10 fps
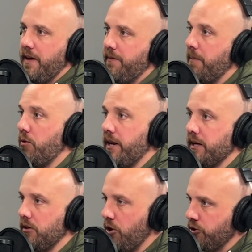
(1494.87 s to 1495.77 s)
If I'm running
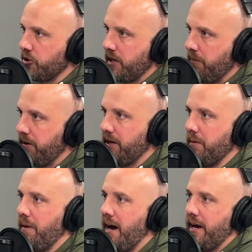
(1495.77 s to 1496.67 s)
a larger company
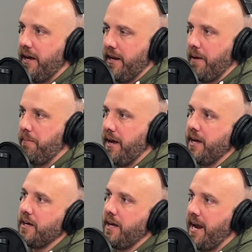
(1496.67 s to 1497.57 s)
and I'm
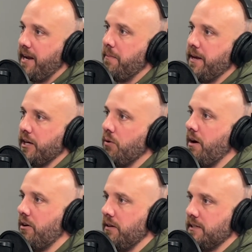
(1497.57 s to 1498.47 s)
paying a handyman to go
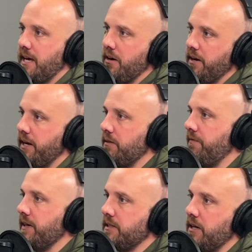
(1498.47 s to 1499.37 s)
out on a Saturday to
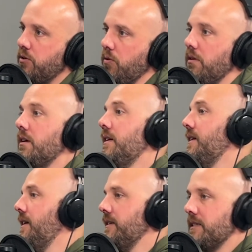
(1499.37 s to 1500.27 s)
fix that door,
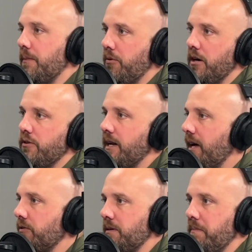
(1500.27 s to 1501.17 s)
it's
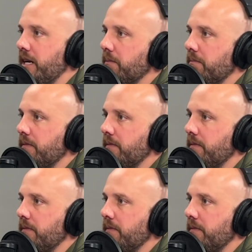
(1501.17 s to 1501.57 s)
$200 at minimum.